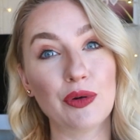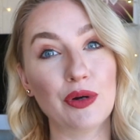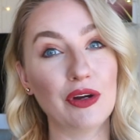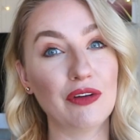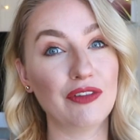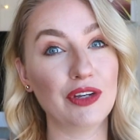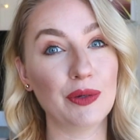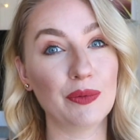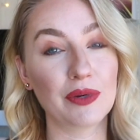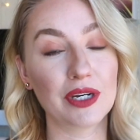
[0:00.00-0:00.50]
or
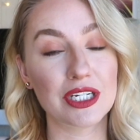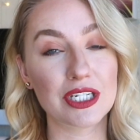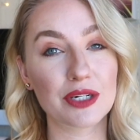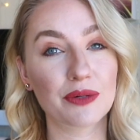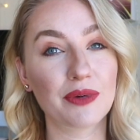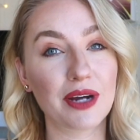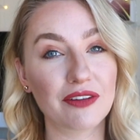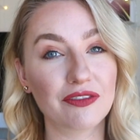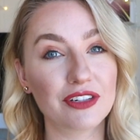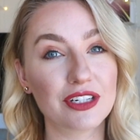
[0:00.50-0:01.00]
if you wanted
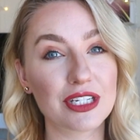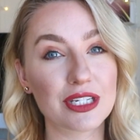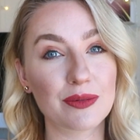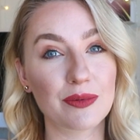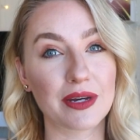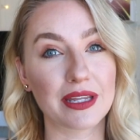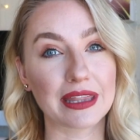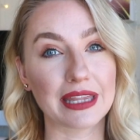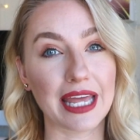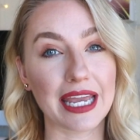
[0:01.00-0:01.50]
to
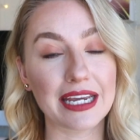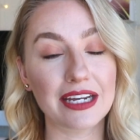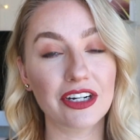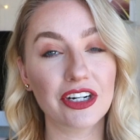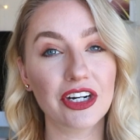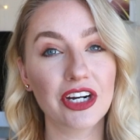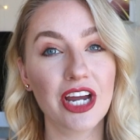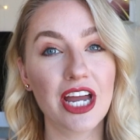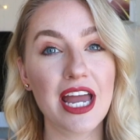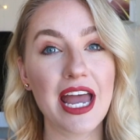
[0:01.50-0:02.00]
reference one
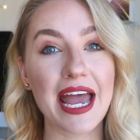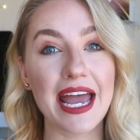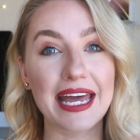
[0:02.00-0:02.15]
later,